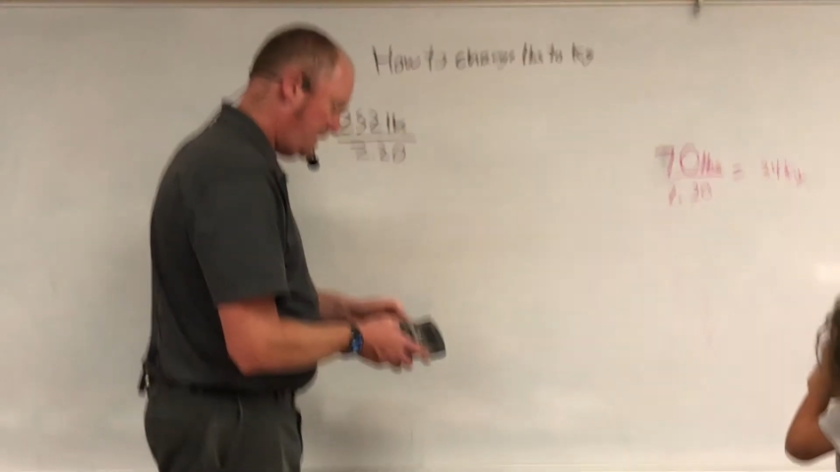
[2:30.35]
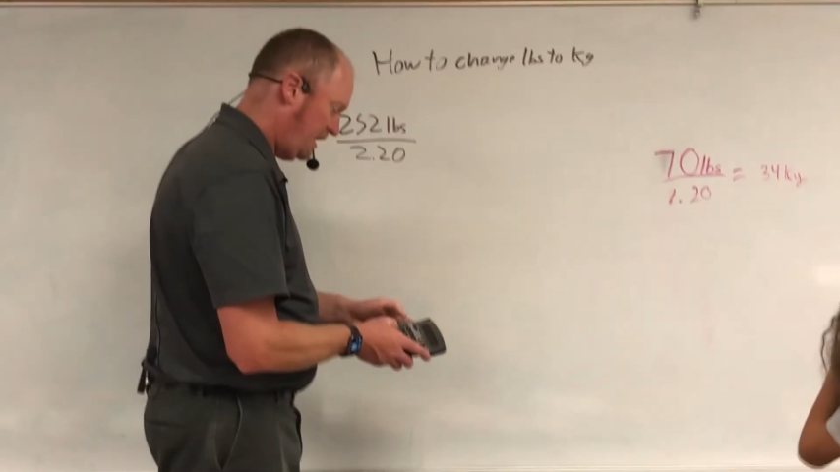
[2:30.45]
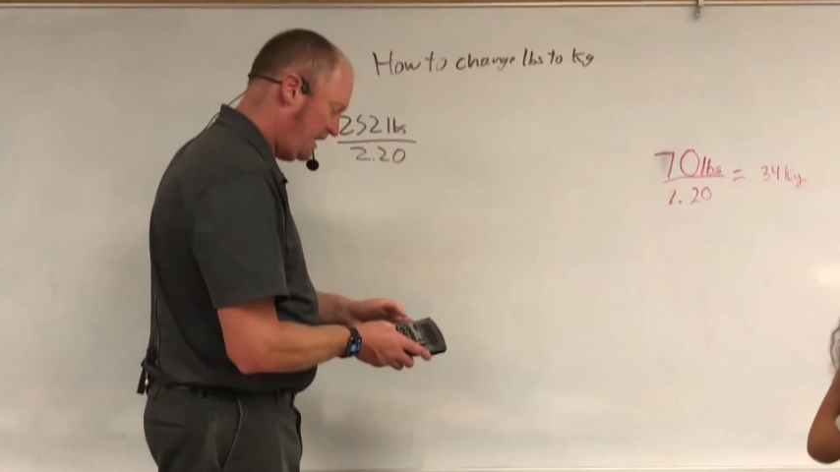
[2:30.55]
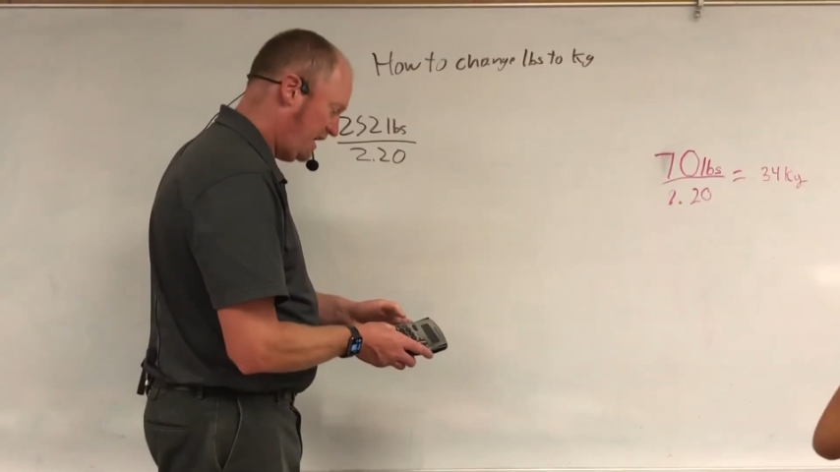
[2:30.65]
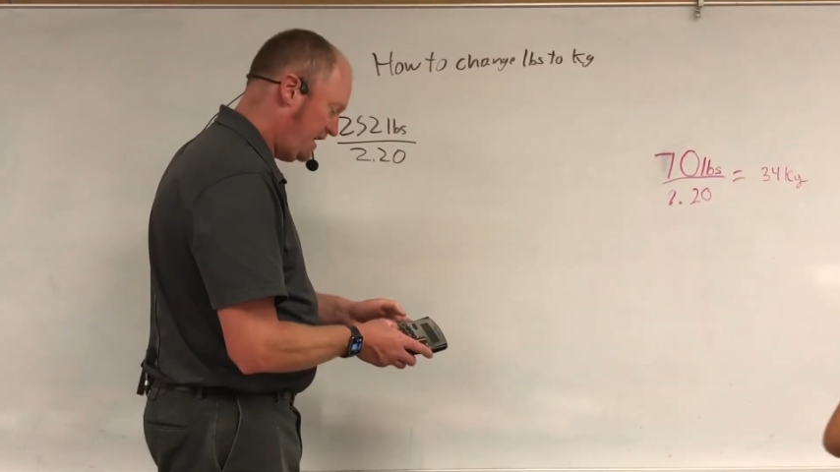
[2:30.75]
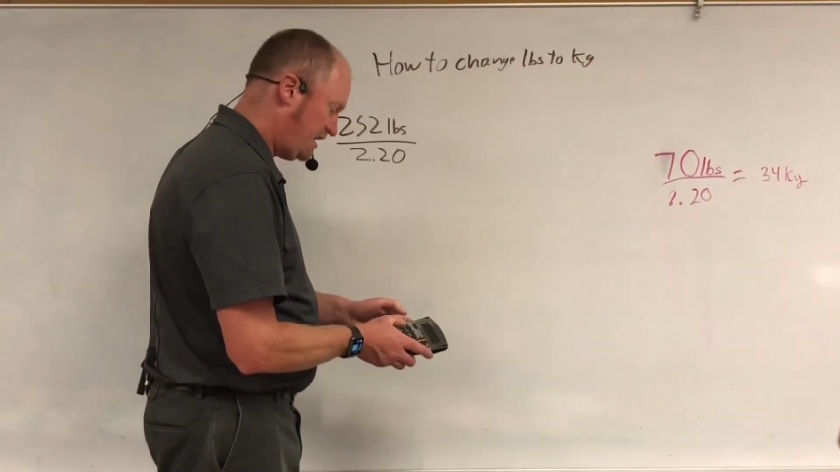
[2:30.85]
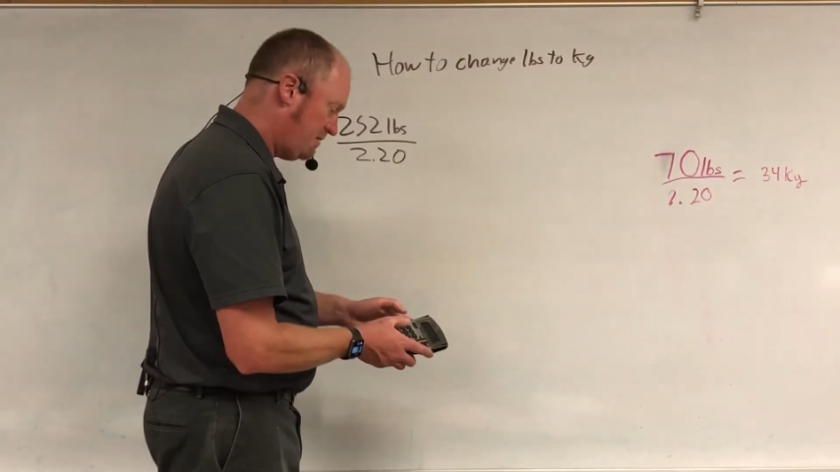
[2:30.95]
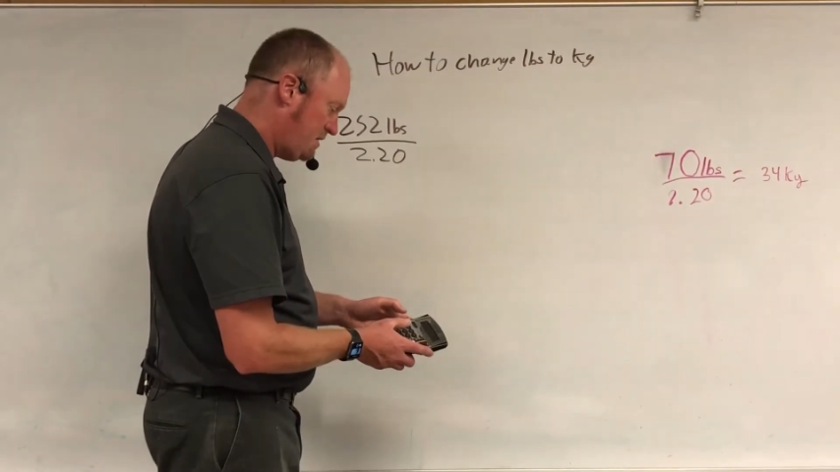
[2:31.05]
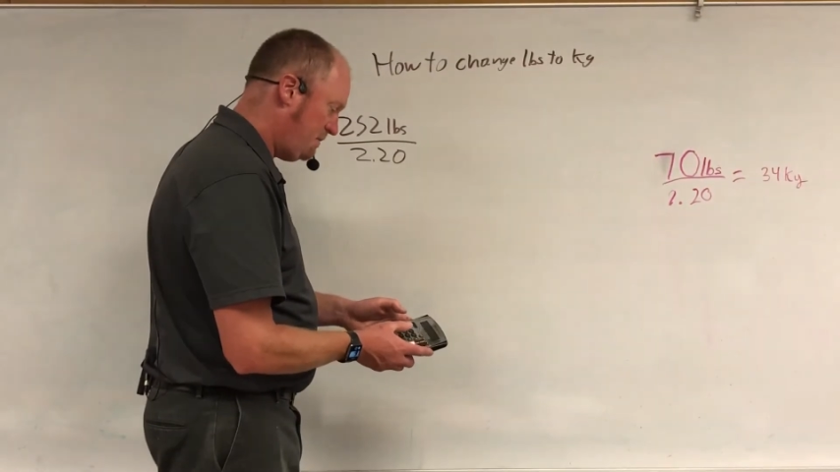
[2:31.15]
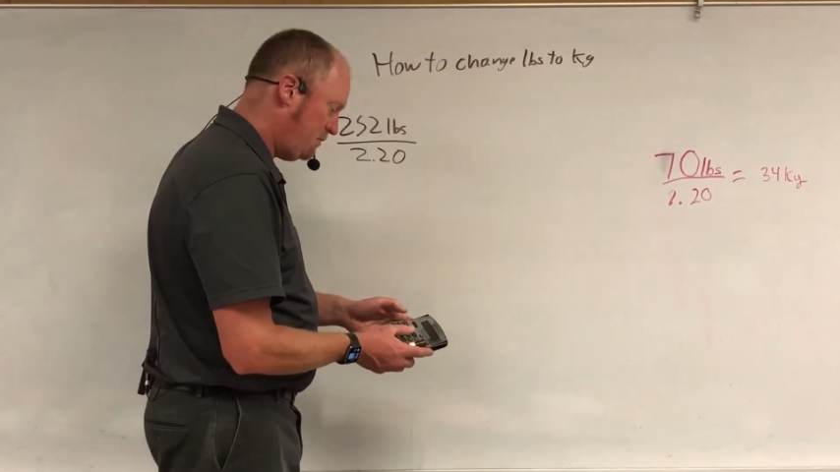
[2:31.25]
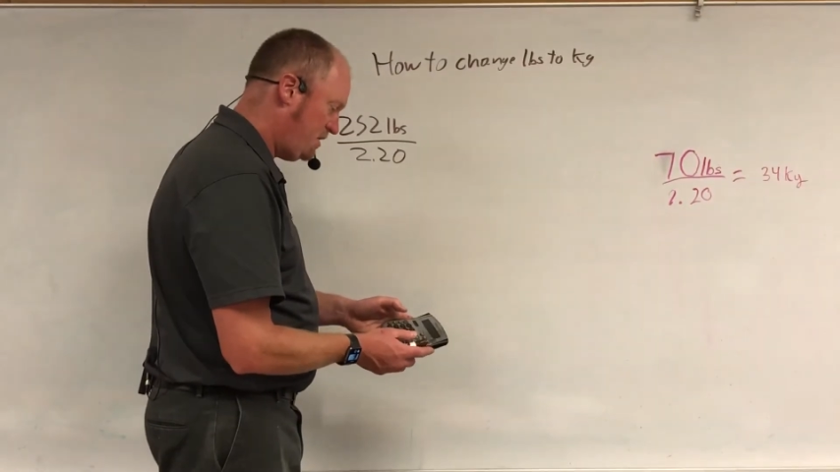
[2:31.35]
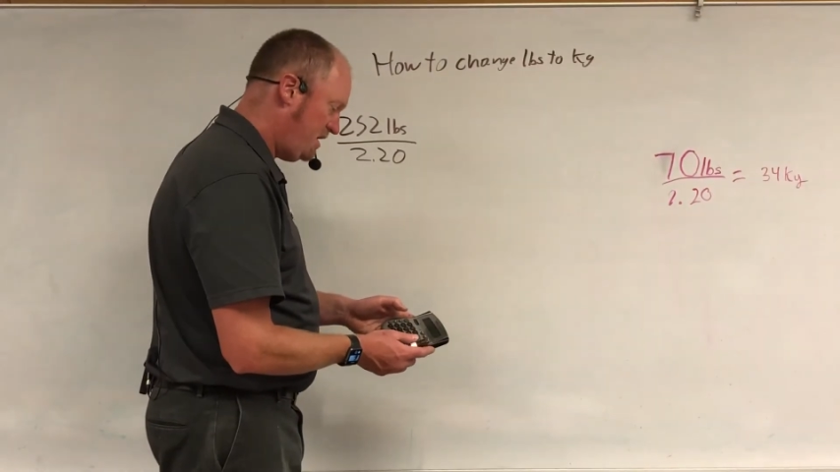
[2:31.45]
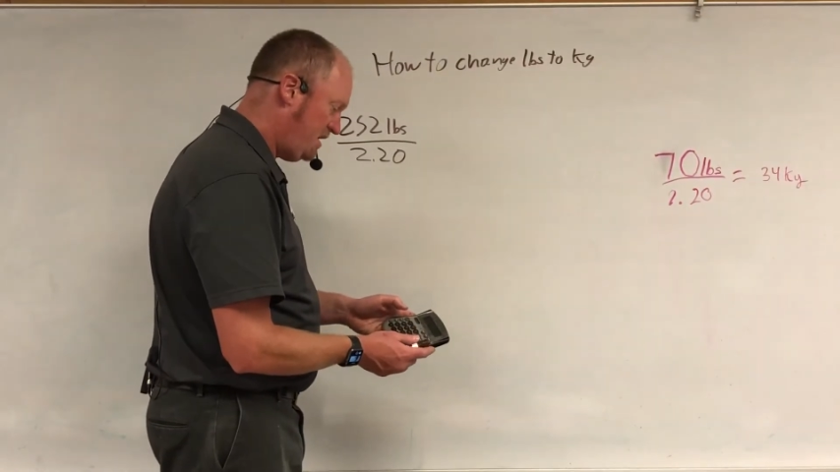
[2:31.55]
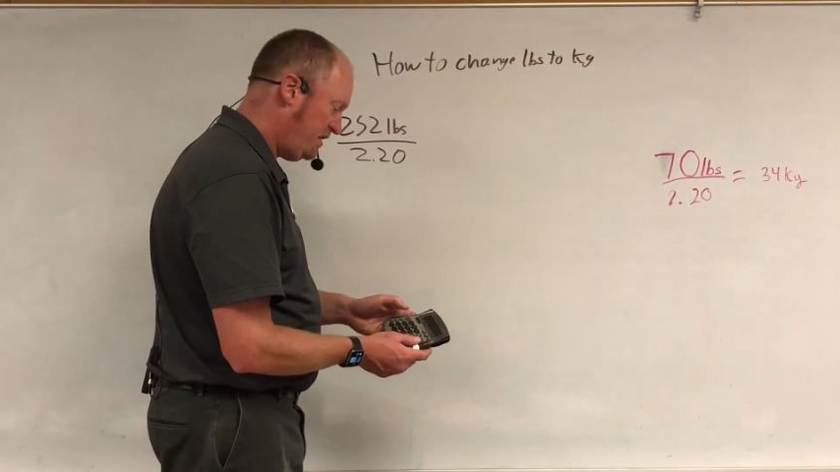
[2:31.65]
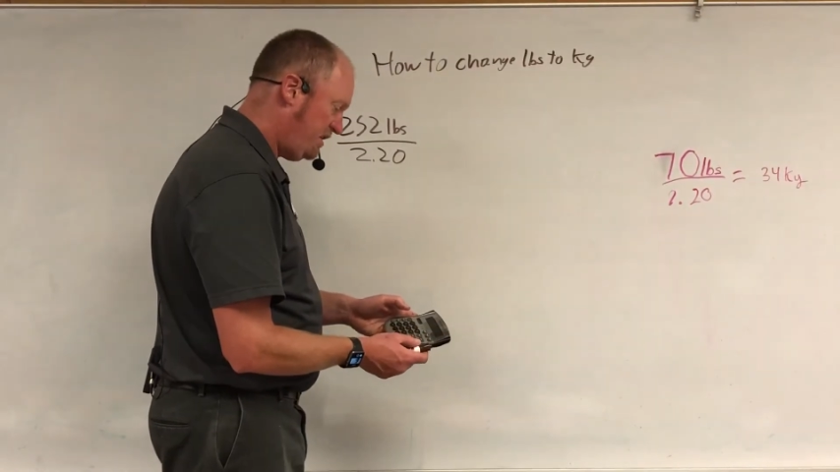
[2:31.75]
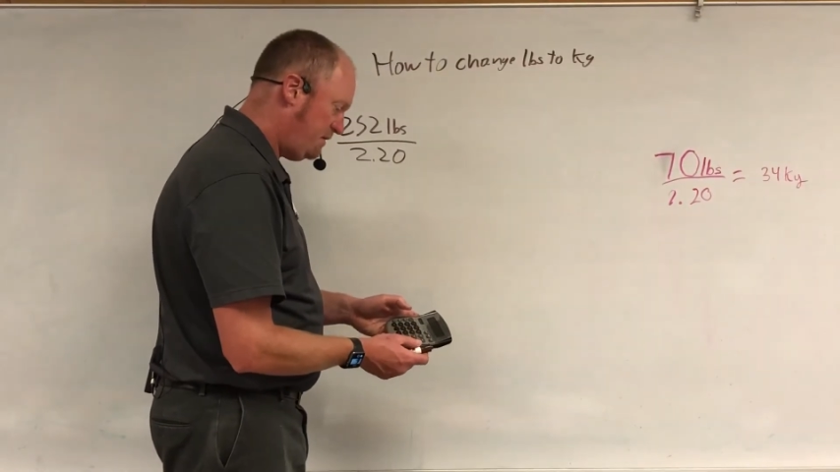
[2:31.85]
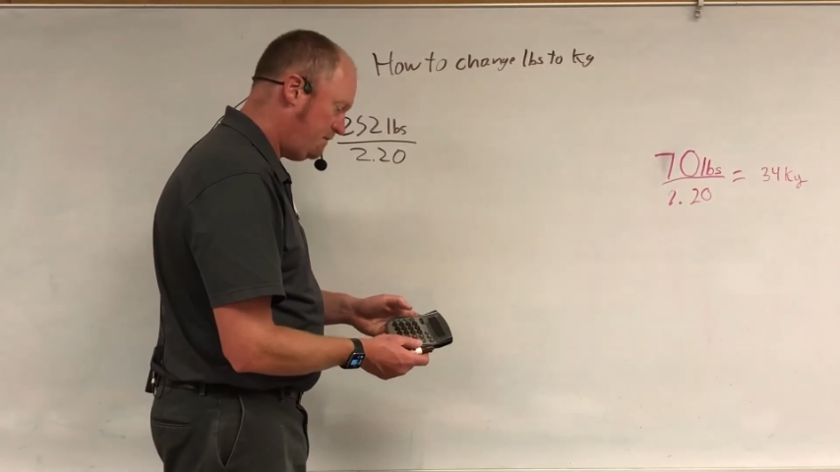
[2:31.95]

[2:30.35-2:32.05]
and I come up with